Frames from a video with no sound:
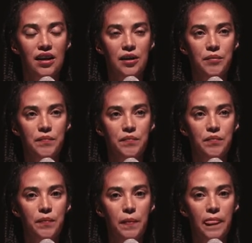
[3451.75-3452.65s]

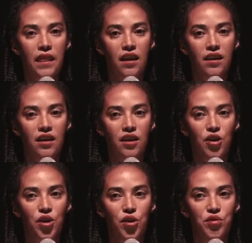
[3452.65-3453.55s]

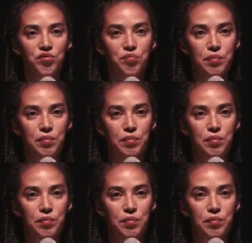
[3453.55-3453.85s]
of